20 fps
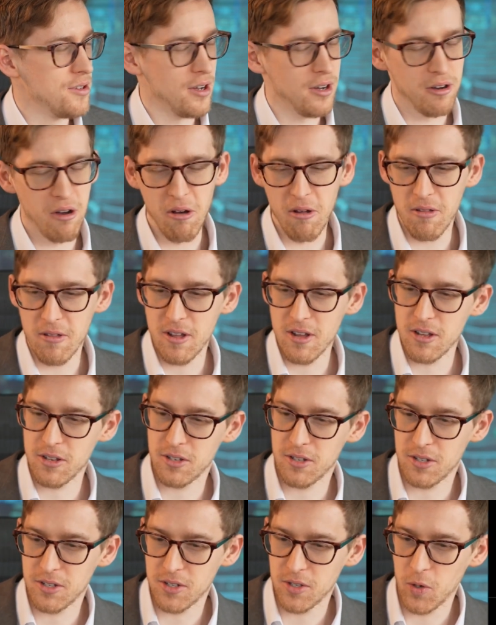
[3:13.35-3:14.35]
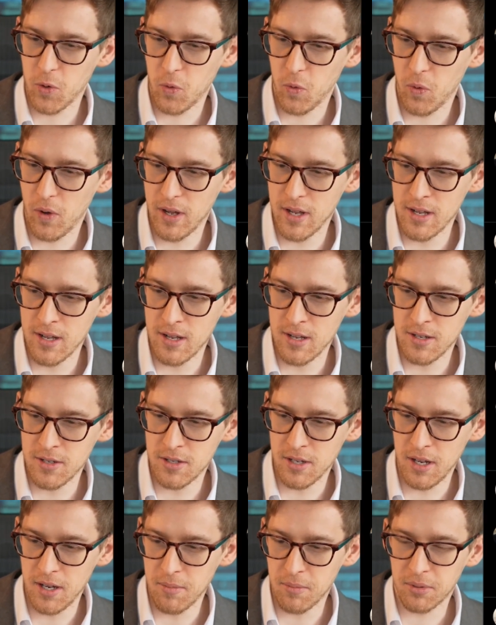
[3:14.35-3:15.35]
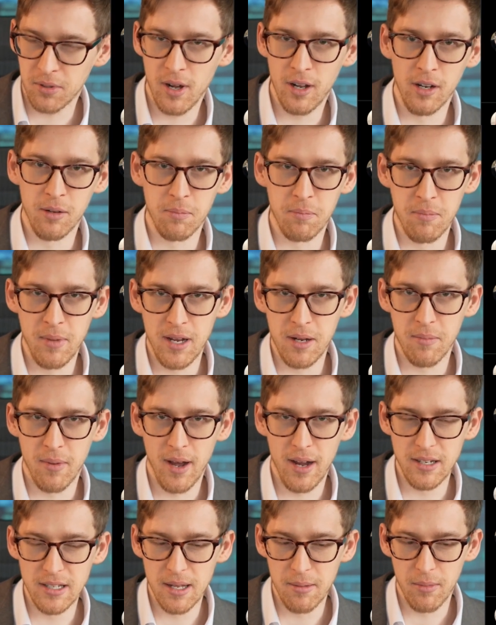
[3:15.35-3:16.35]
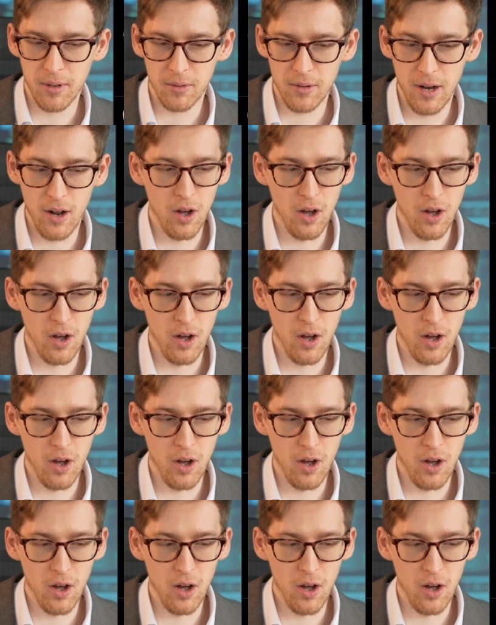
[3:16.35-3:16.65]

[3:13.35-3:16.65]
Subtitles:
oh, this was a product made by a Democrat.